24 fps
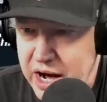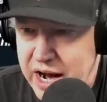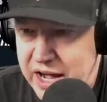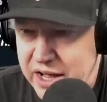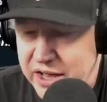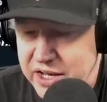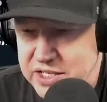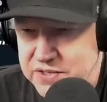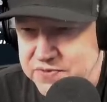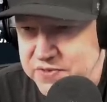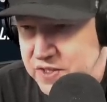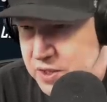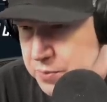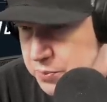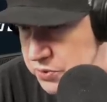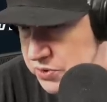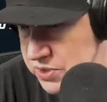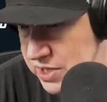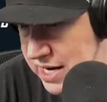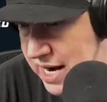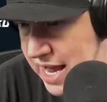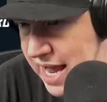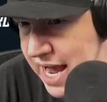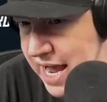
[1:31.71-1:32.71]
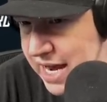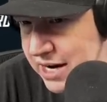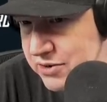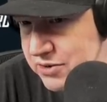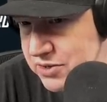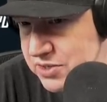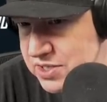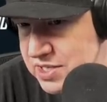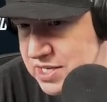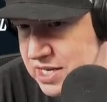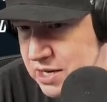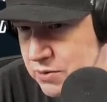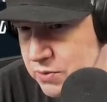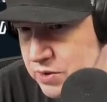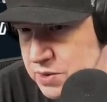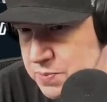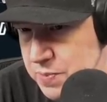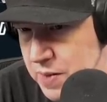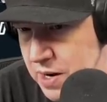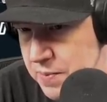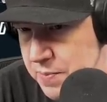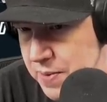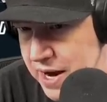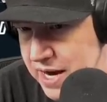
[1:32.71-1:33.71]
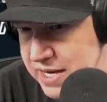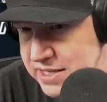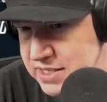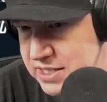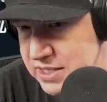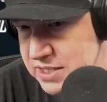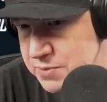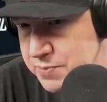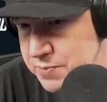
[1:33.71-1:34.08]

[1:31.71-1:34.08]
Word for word: allies 50% accuracy, which bypasses